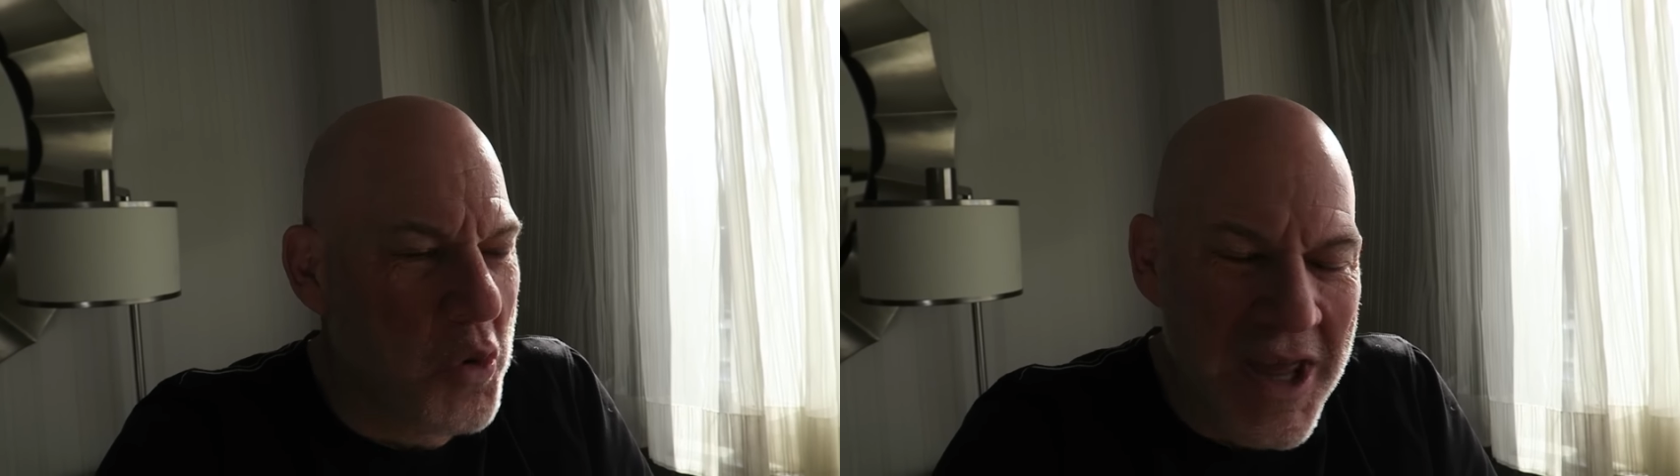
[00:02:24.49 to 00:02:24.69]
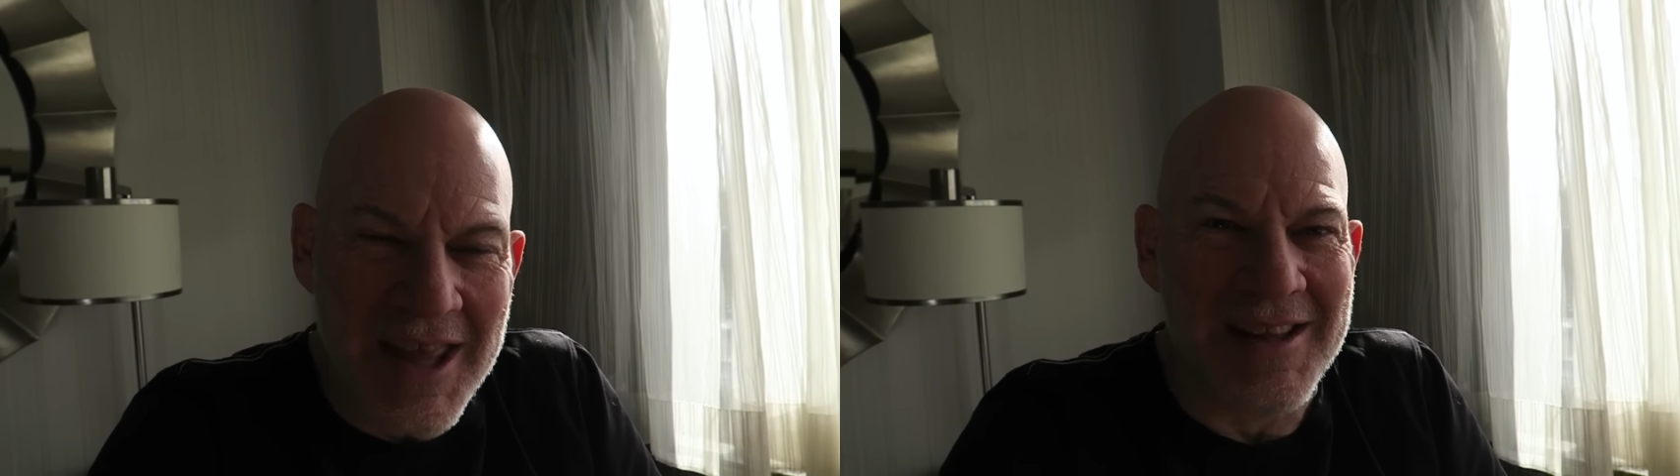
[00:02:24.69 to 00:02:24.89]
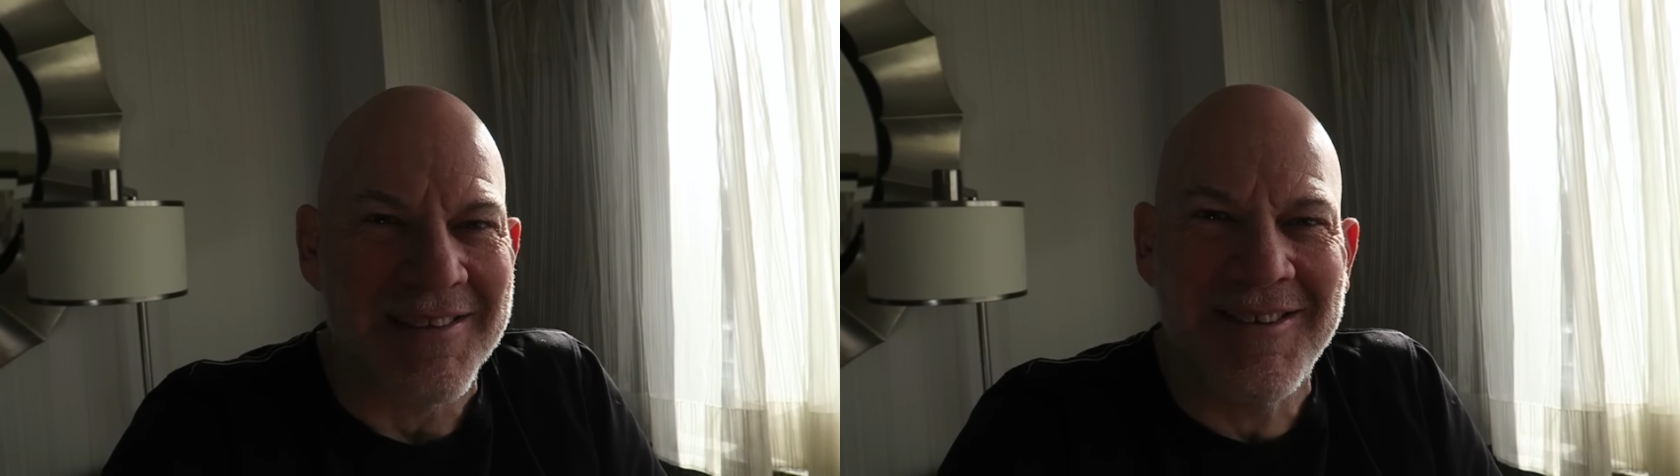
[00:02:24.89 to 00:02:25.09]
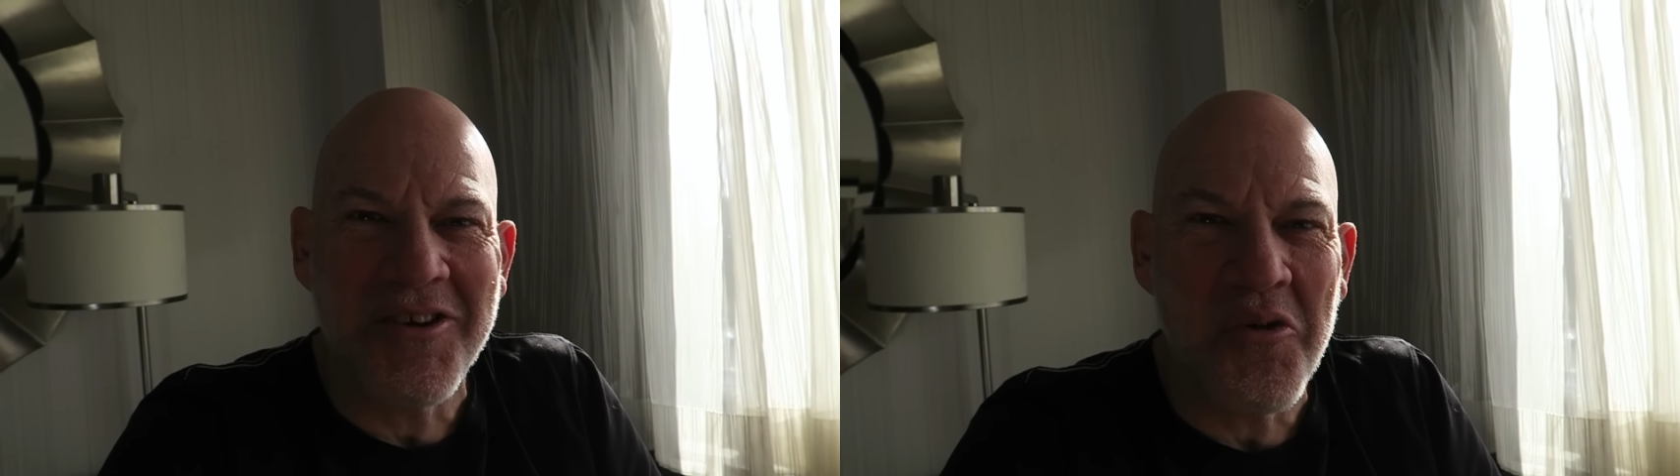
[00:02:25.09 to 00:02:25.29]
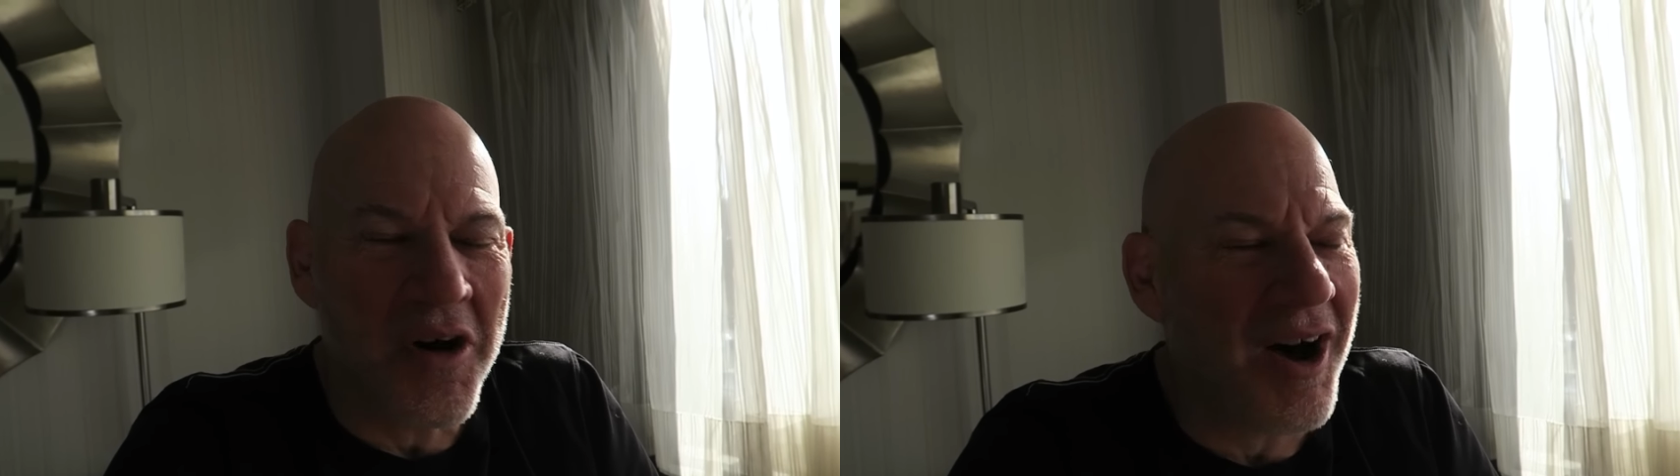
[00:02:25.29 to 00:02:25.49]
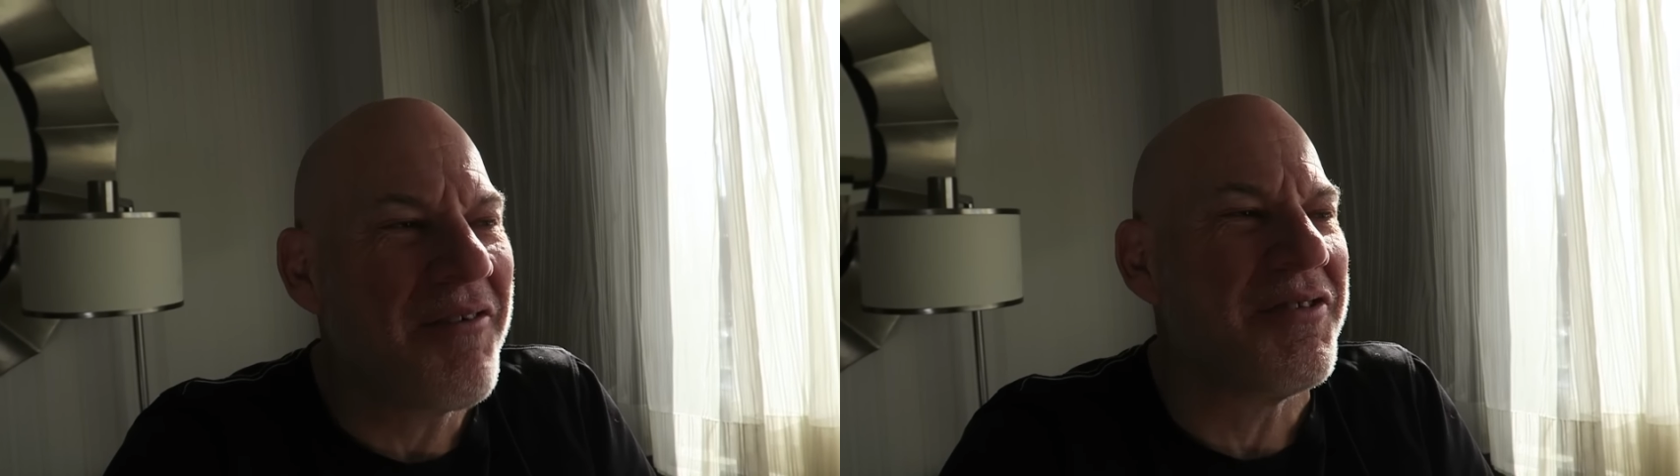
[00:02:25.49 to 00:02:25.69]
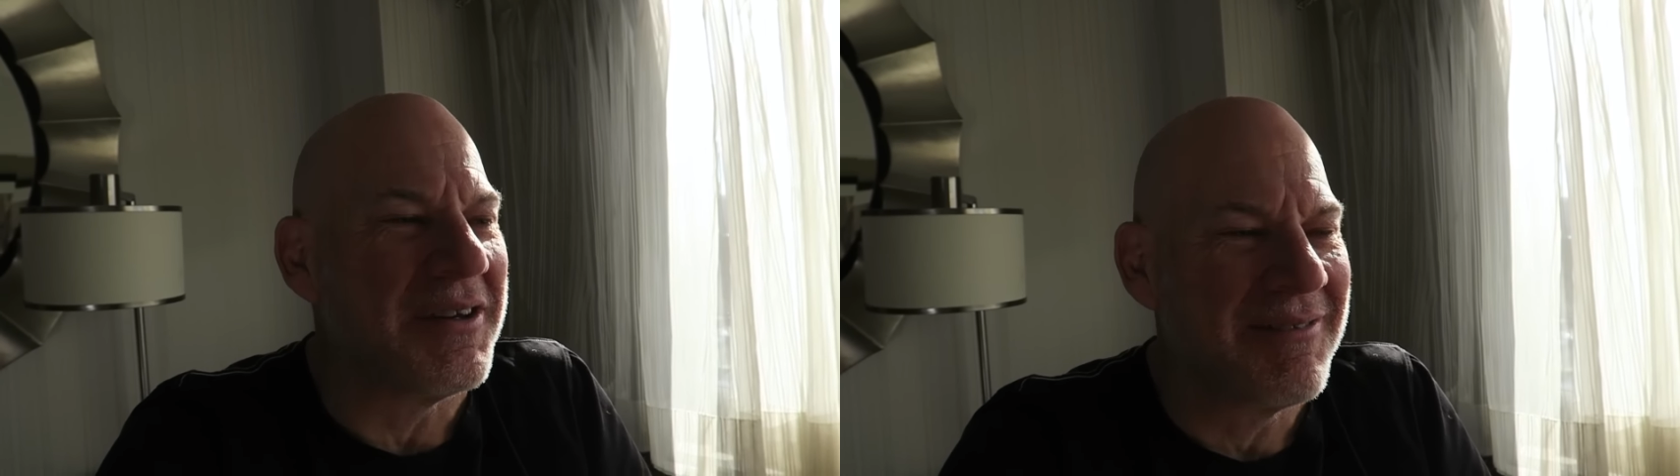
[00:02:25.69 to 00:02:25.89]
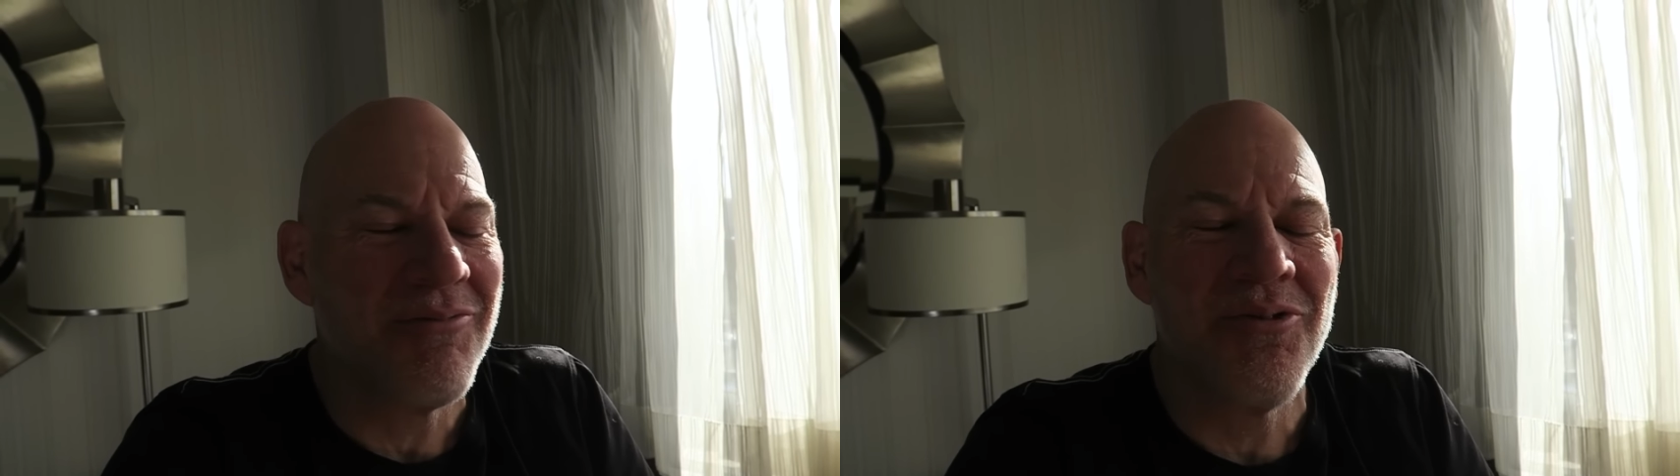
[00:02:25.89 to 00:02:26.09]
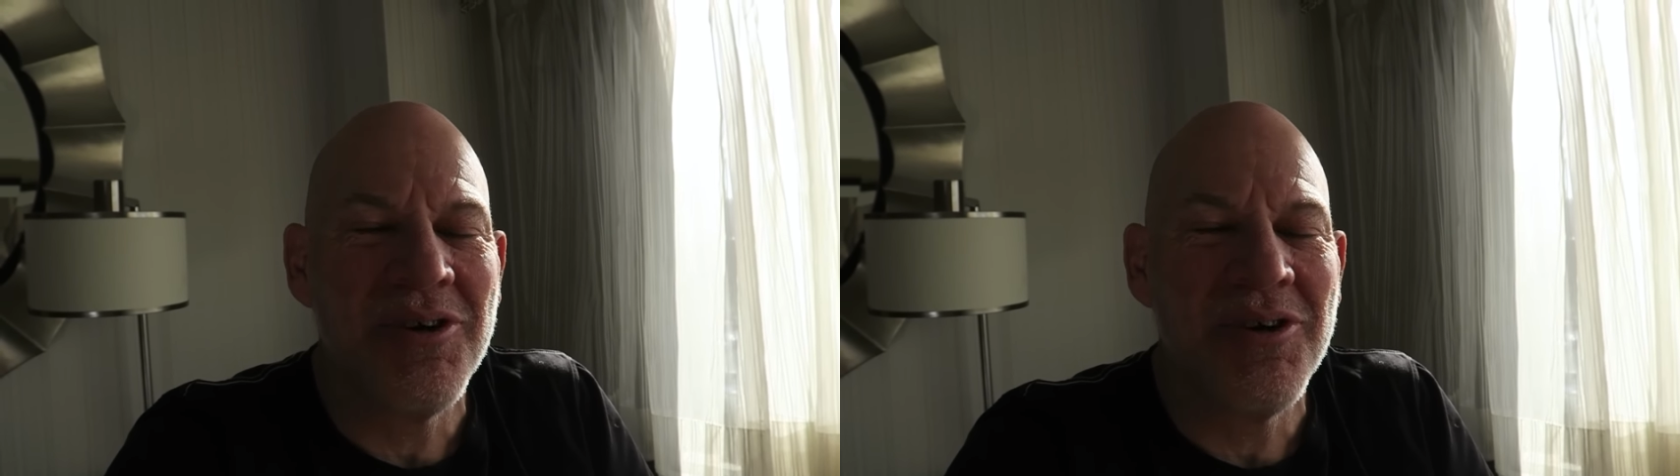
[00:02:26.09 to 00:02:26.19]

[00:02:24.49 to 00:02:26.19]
win so often.